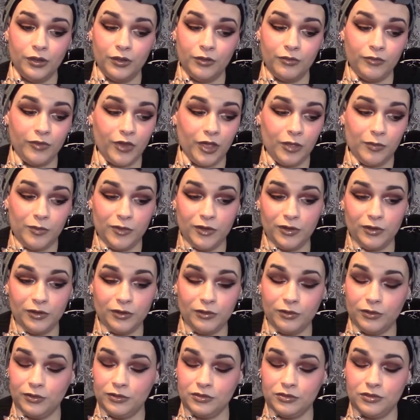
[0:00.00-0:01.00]
vibe that you're
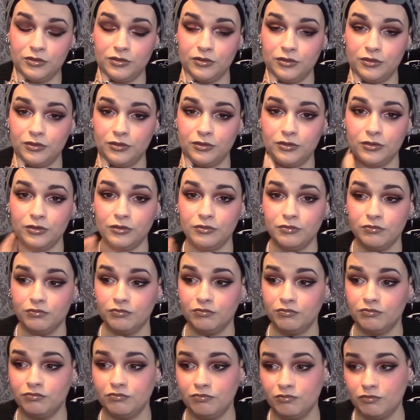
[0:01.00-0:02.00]
going to
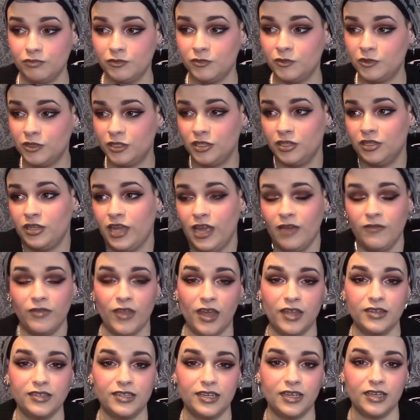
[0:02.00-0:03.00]
have
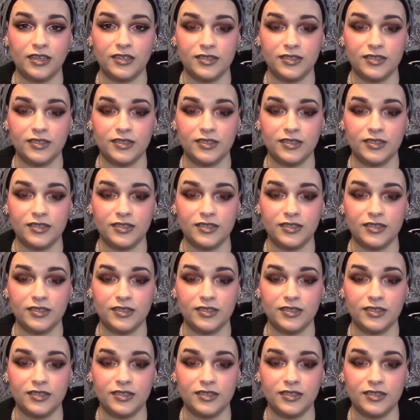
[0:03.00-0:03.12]
that day.